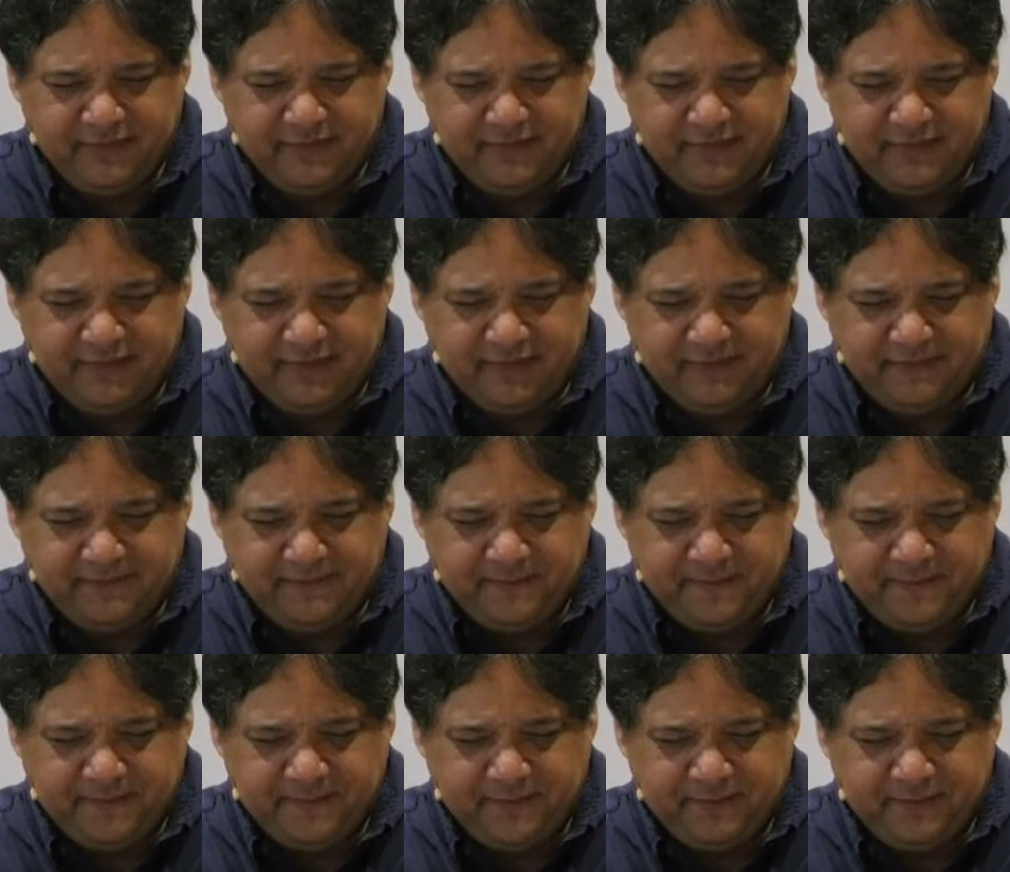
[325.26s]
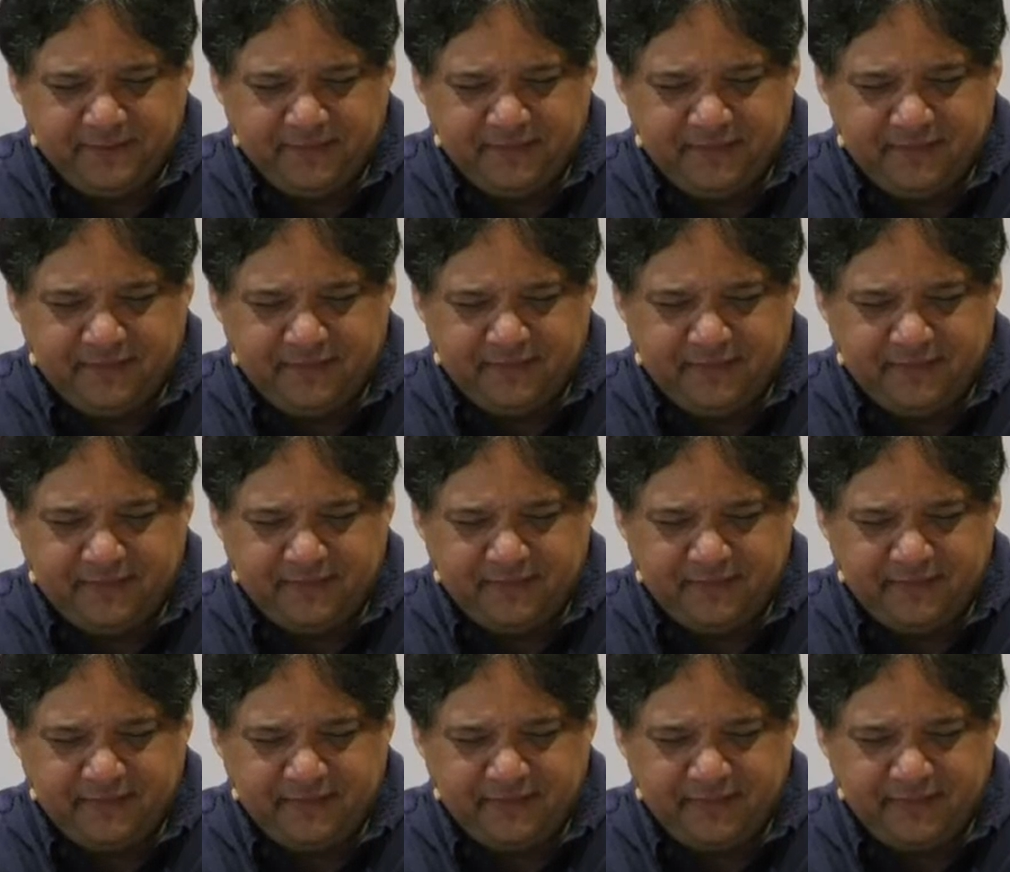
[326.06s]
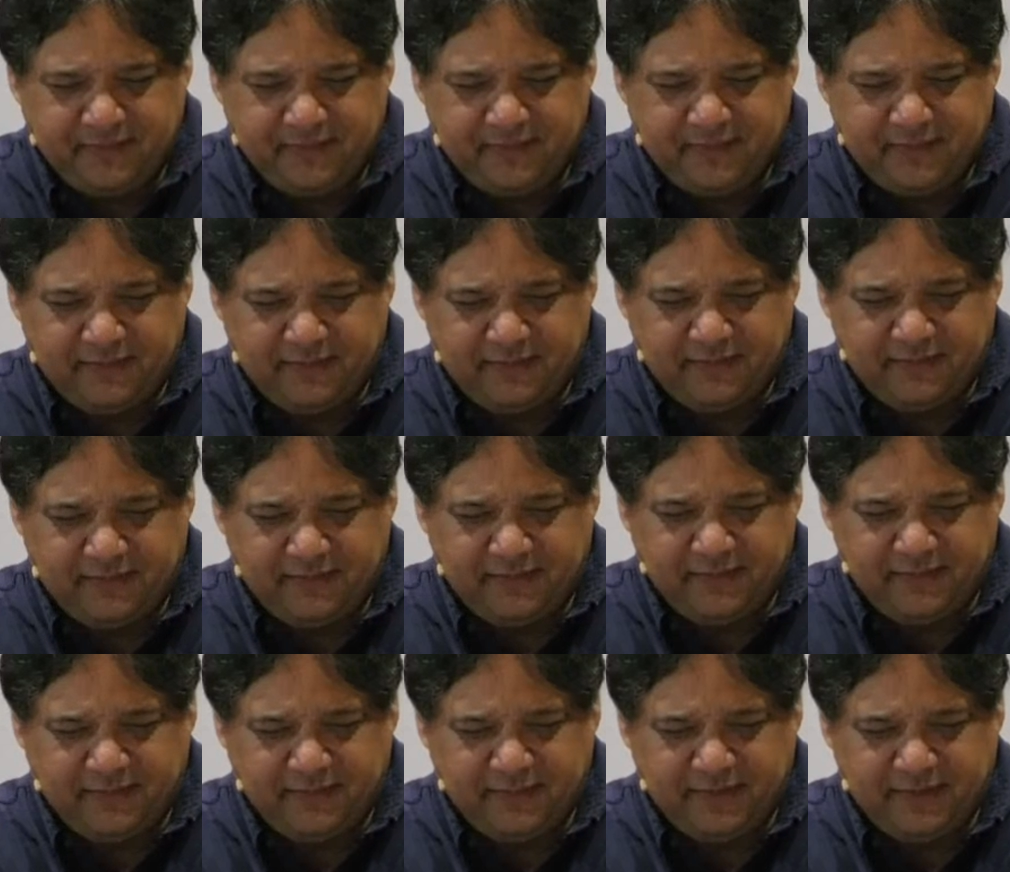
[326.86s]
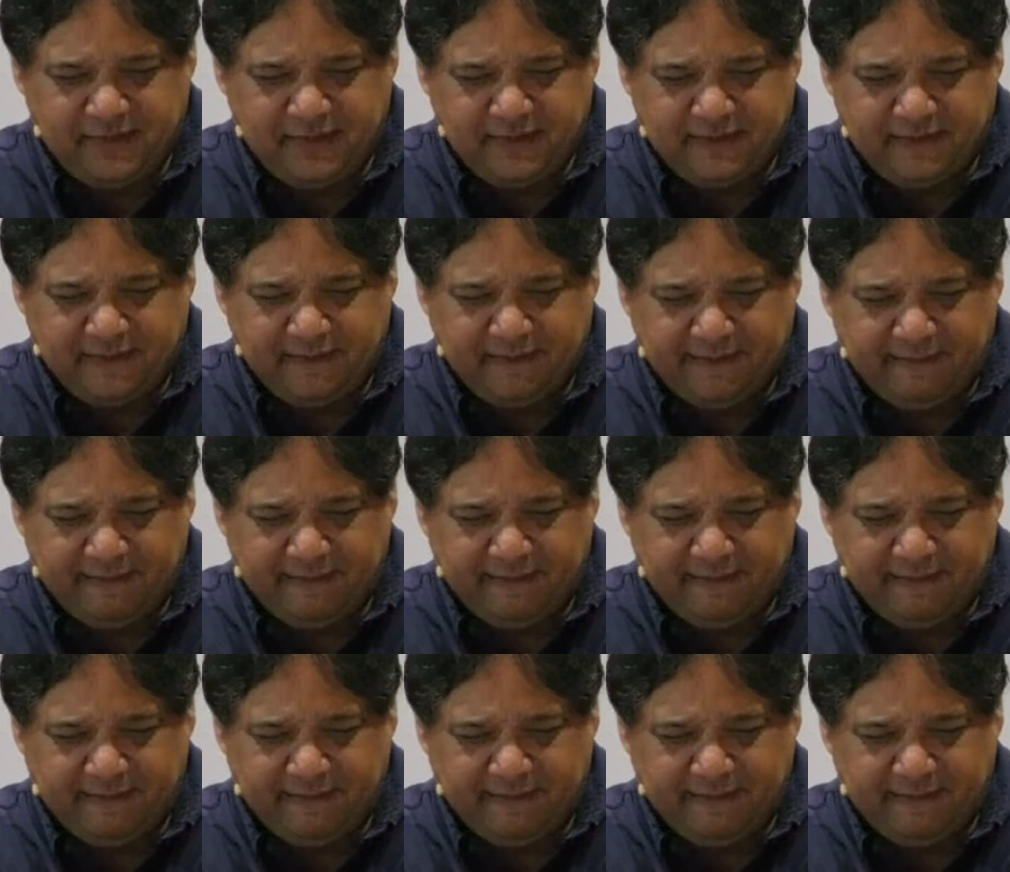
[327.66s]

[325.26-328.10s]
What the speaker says: No one is speaking in this clip.